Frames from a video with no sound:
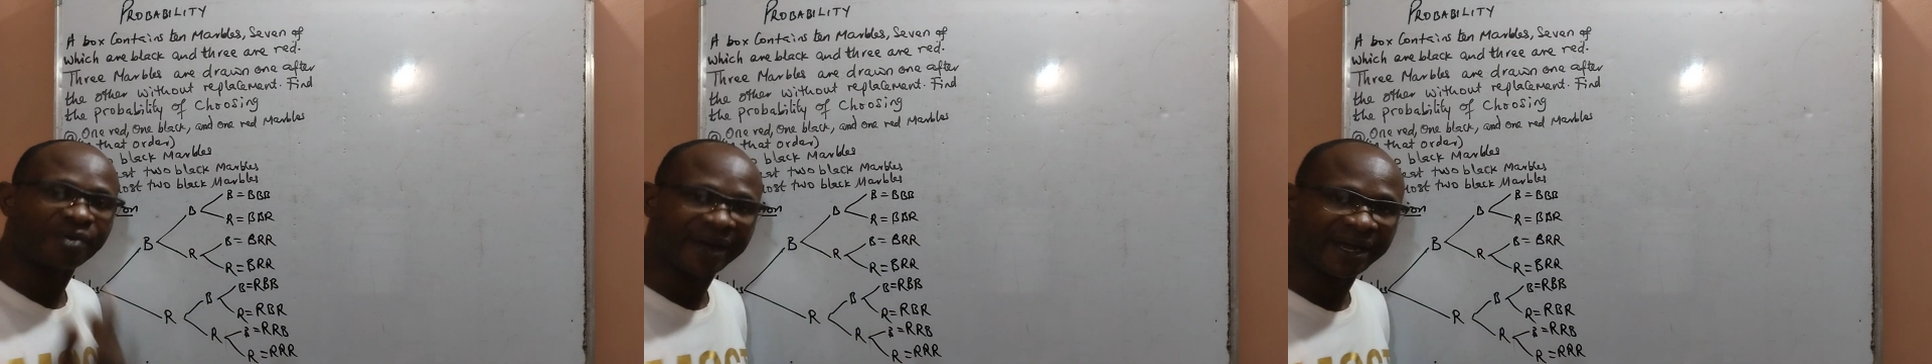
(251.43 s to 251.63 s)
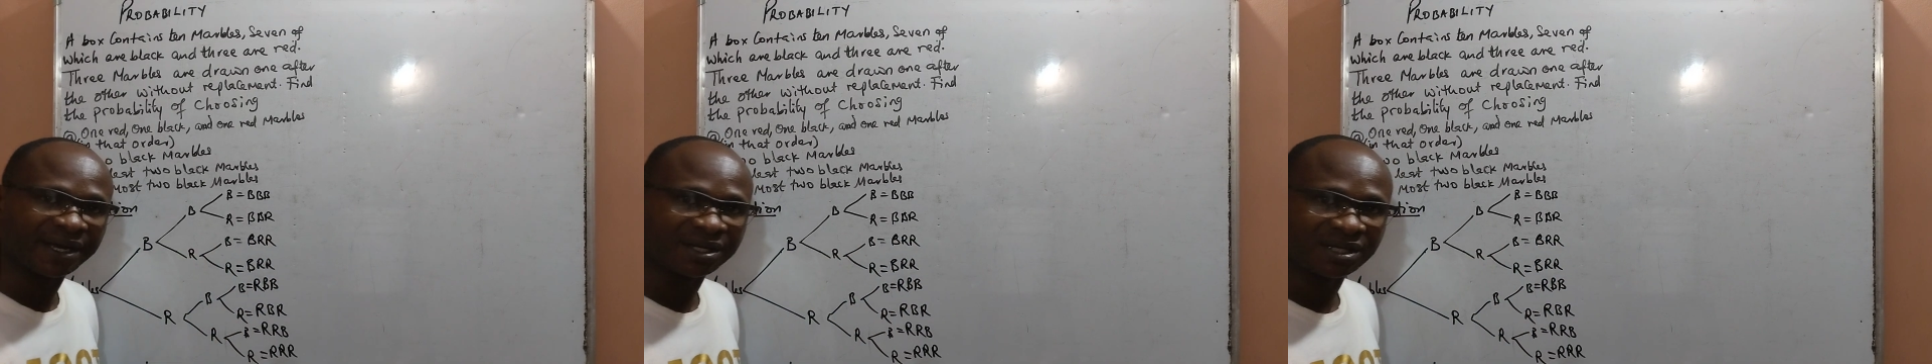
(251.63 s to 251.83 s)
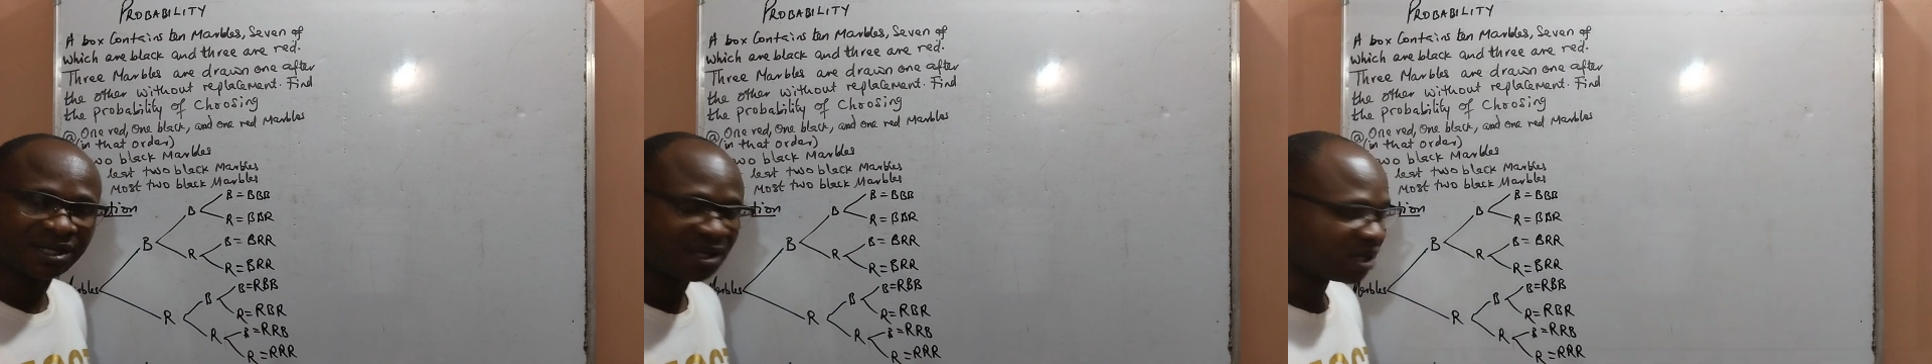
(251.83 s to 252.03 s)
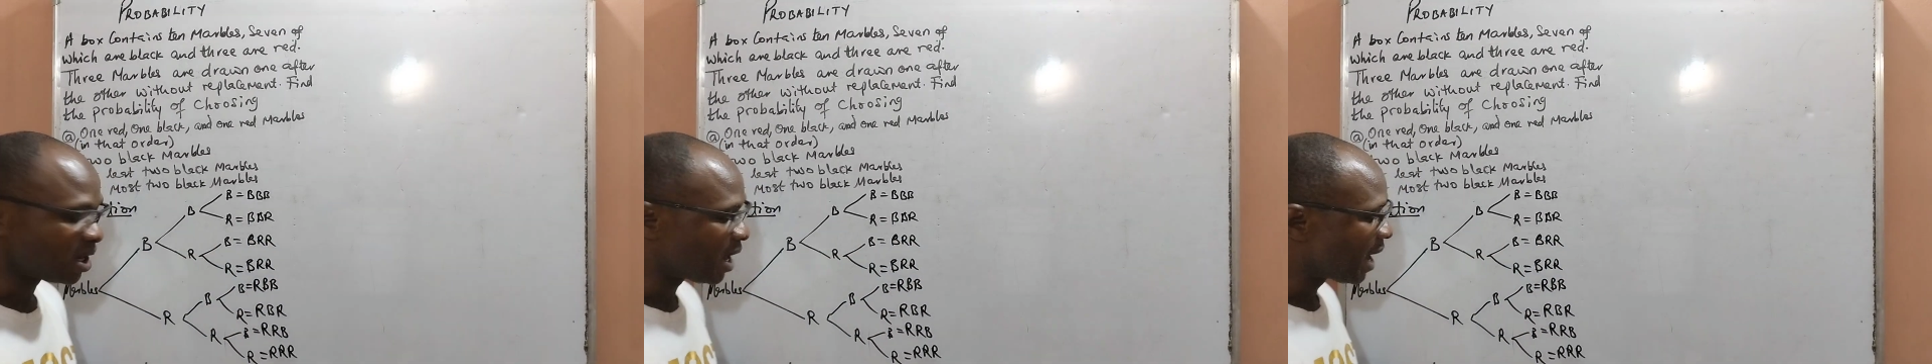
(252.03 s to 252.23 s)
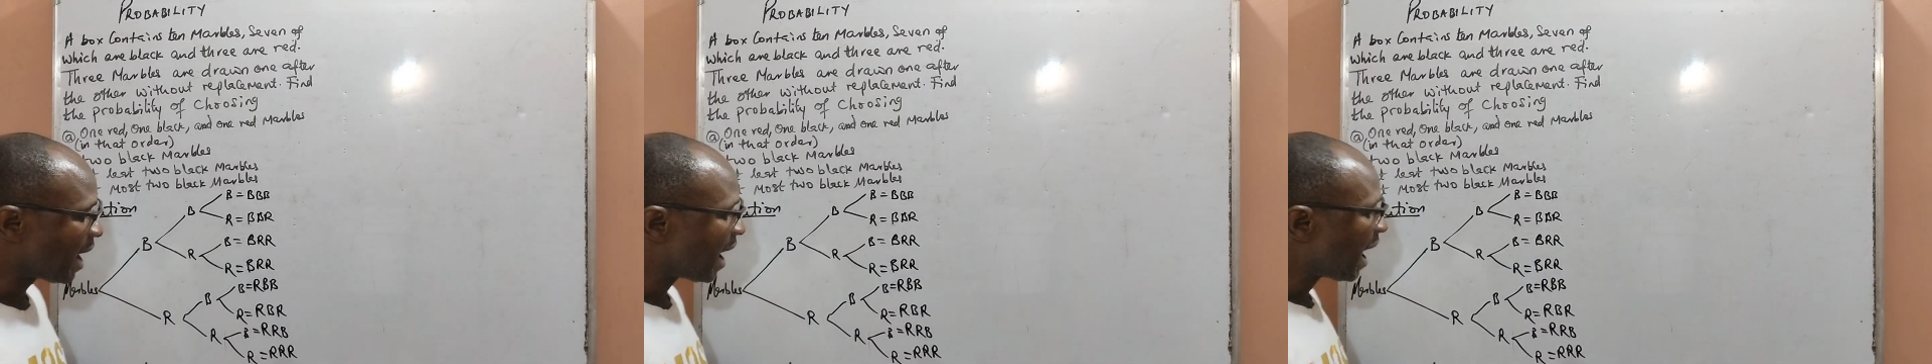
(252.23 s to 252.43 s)
red.
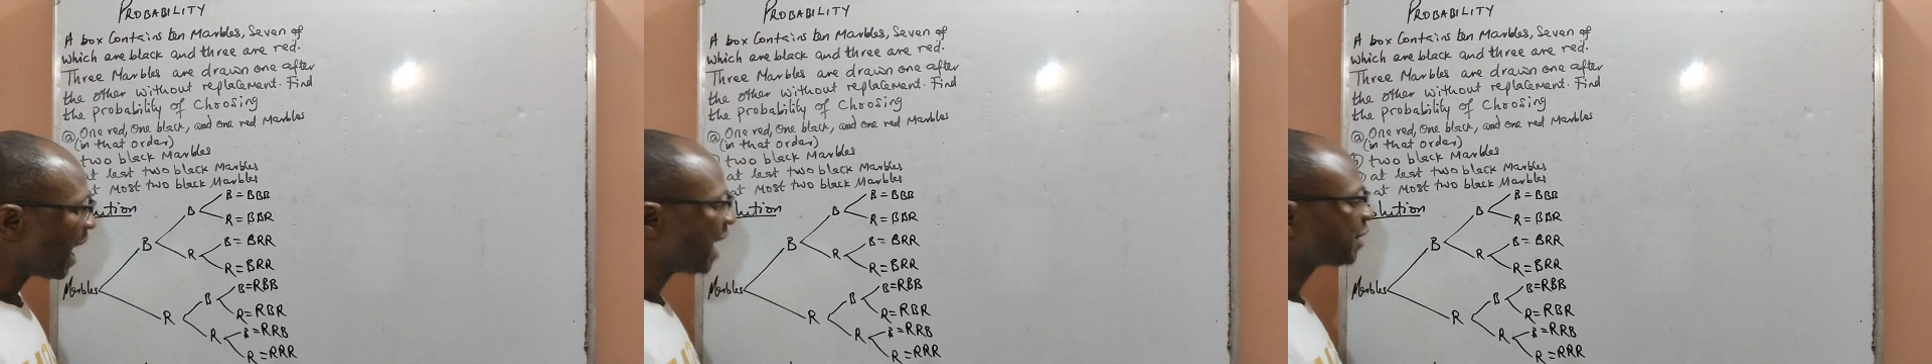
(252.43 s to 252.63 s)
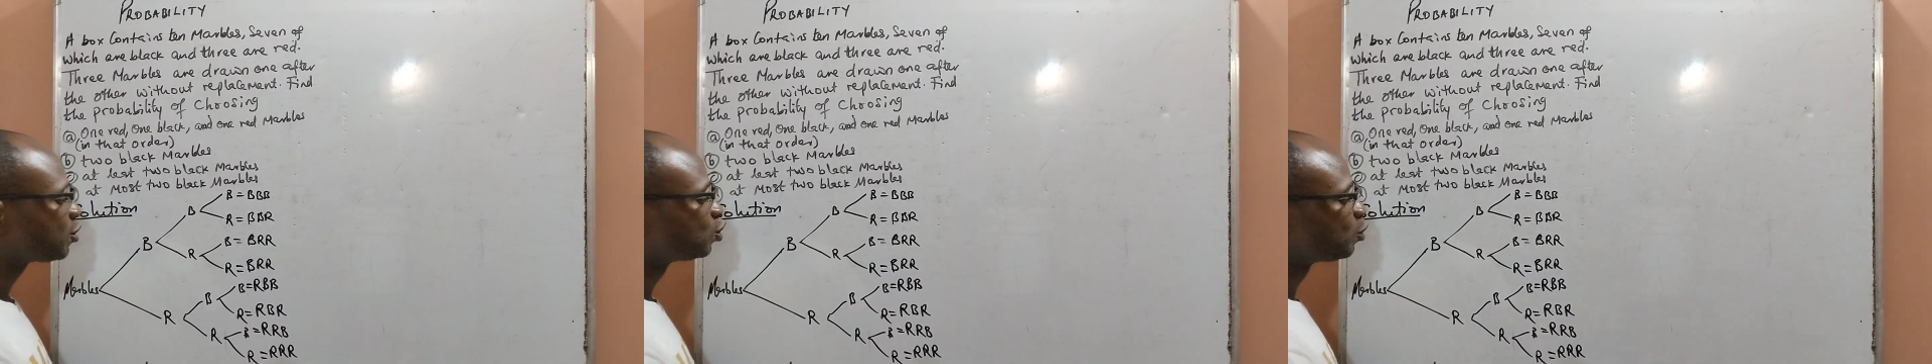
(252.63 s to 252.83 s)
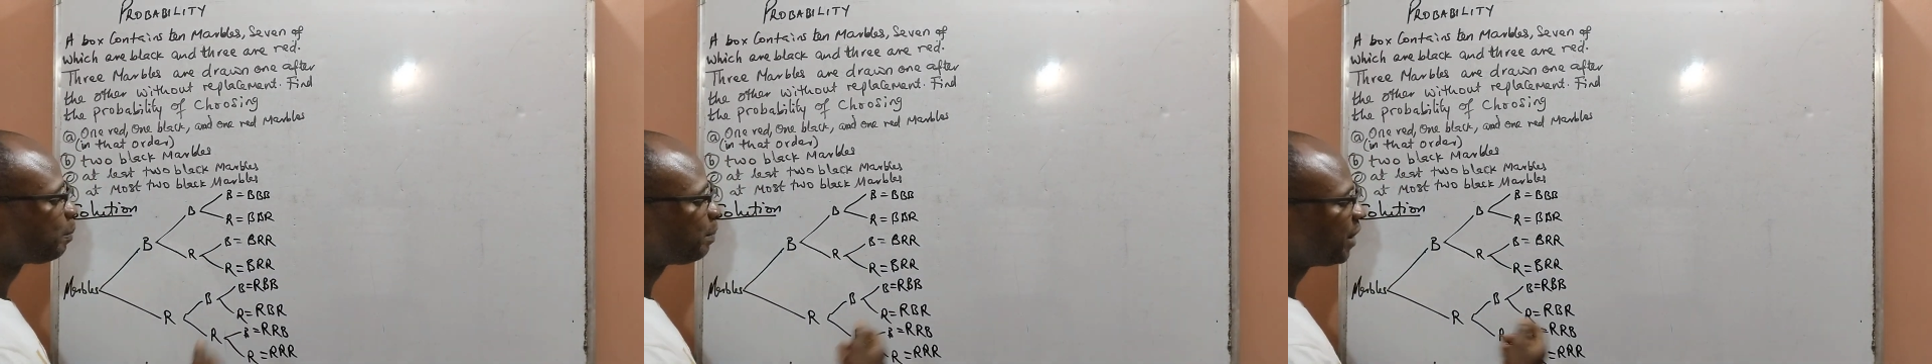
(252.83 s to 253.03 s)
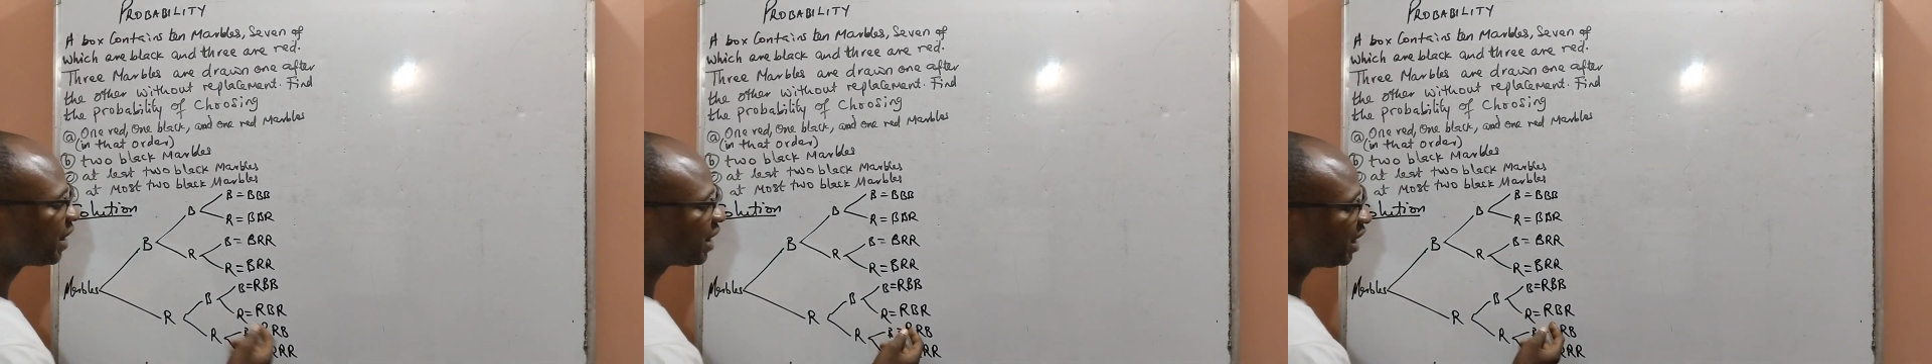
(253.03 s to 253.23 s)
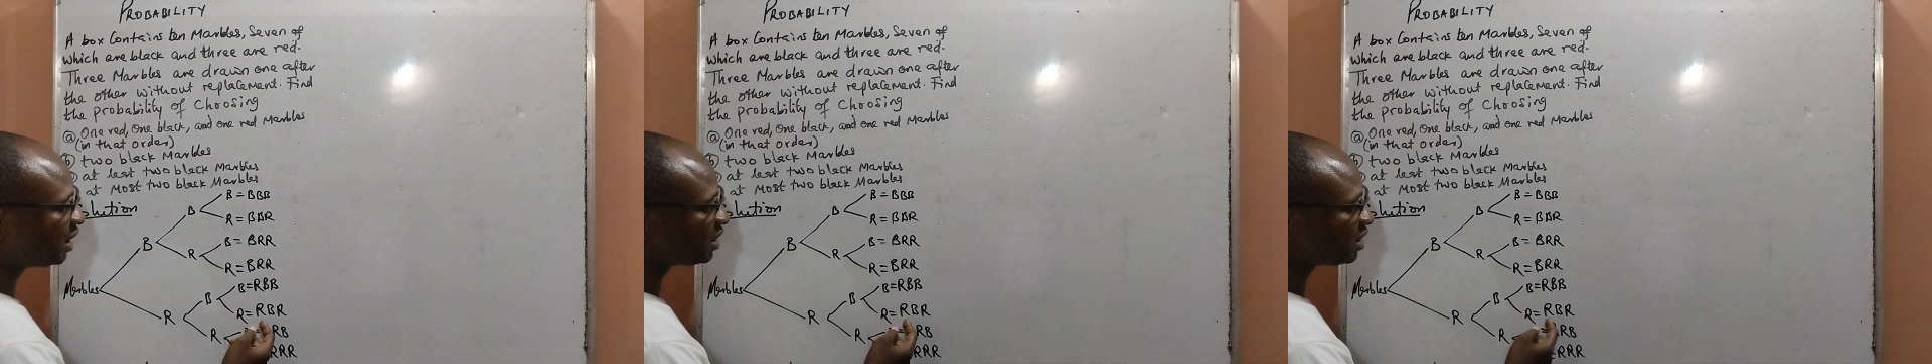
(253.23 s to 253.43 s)
I could
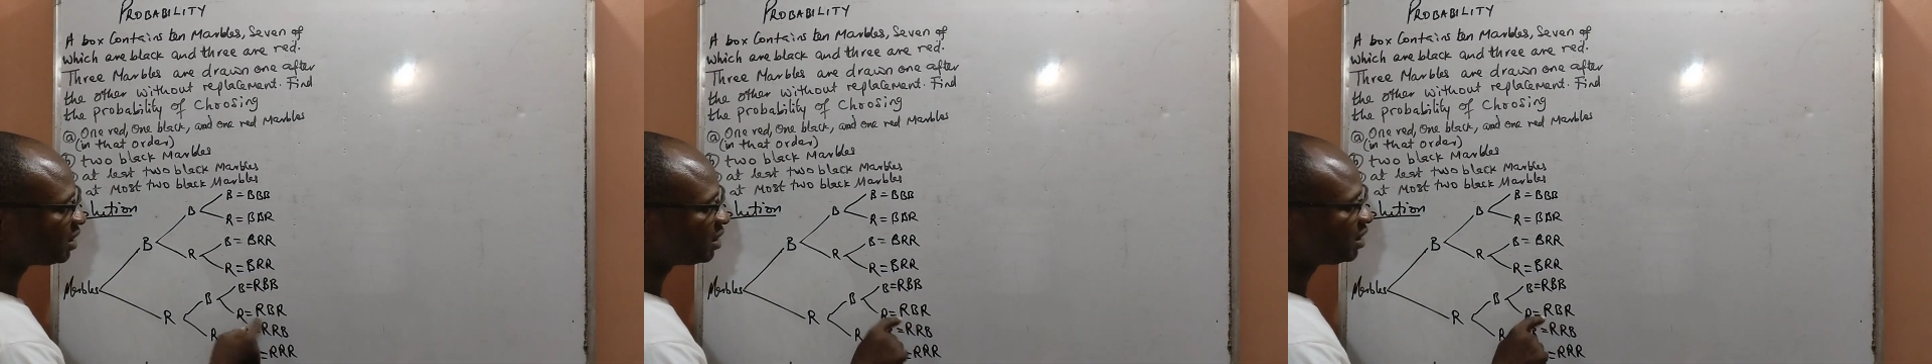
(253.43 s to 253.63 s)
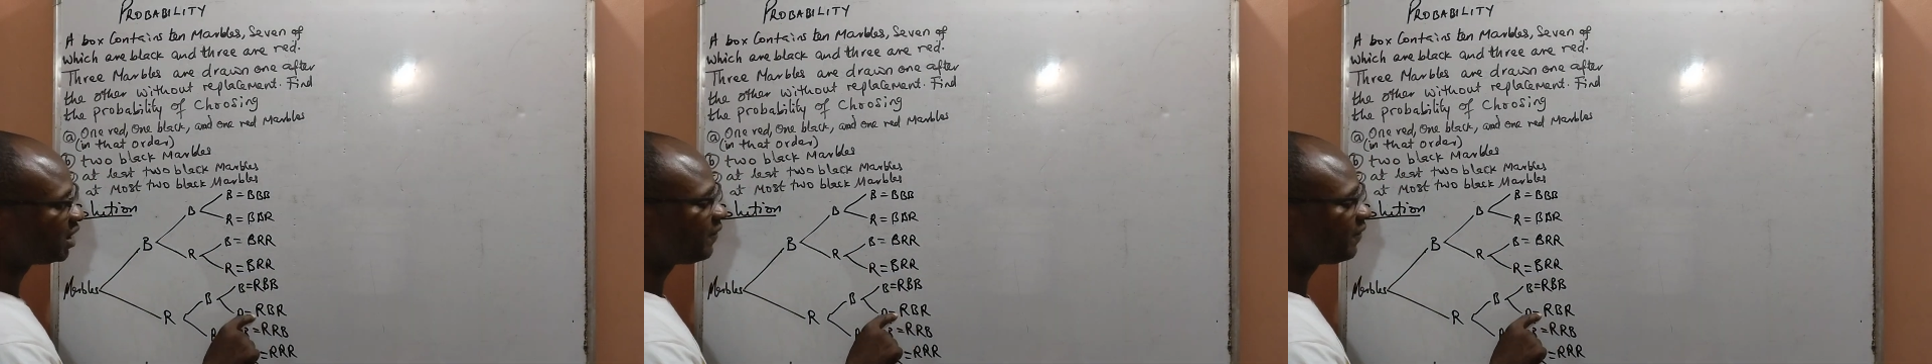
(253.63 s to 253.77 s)
pick it.